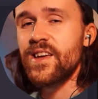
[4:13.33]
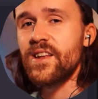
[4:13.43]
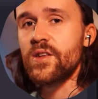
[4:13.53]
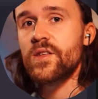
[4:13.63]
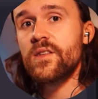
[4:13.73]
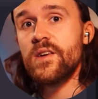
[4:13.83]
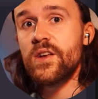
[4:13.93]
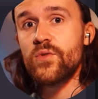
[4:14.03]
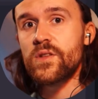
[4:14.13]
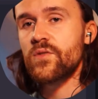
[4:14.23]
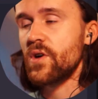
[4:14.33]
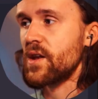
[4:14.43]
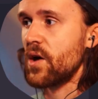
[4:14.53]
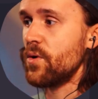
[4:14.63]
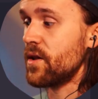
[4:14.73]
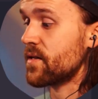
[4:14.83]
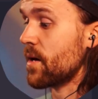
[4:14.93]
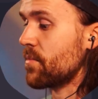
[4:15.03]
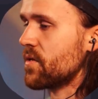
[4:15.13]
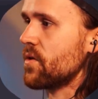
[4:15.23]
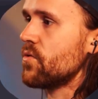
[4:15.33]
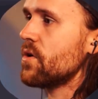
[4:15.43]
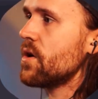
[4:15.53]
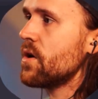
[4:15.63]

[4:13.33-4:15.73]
in the secrets right now in this episode.